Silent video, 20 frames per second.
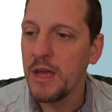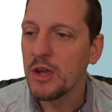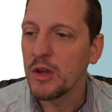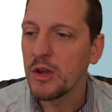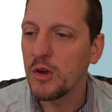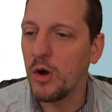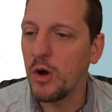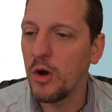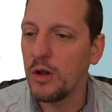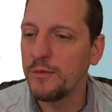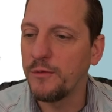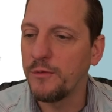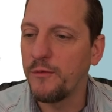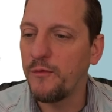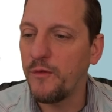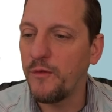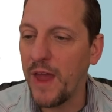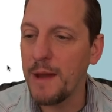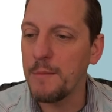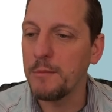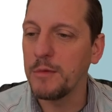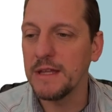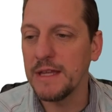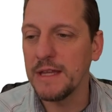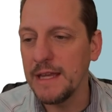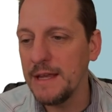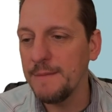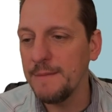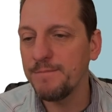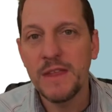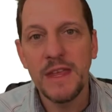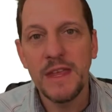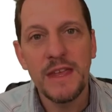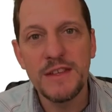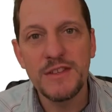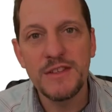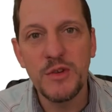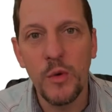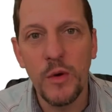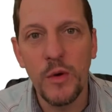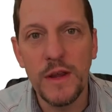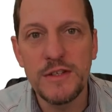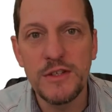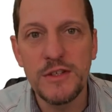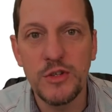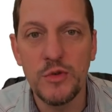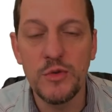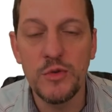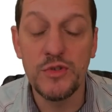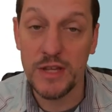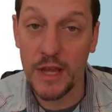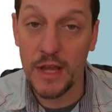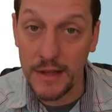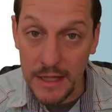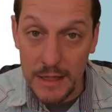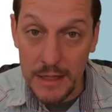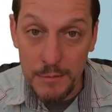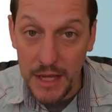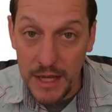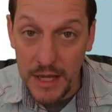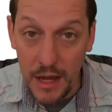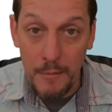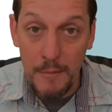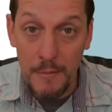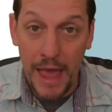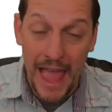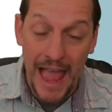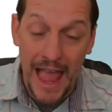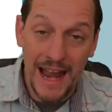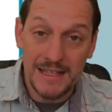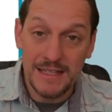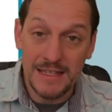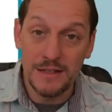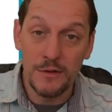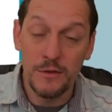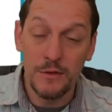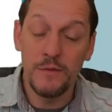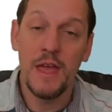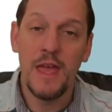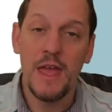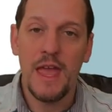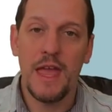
called Family is going to suddenly become active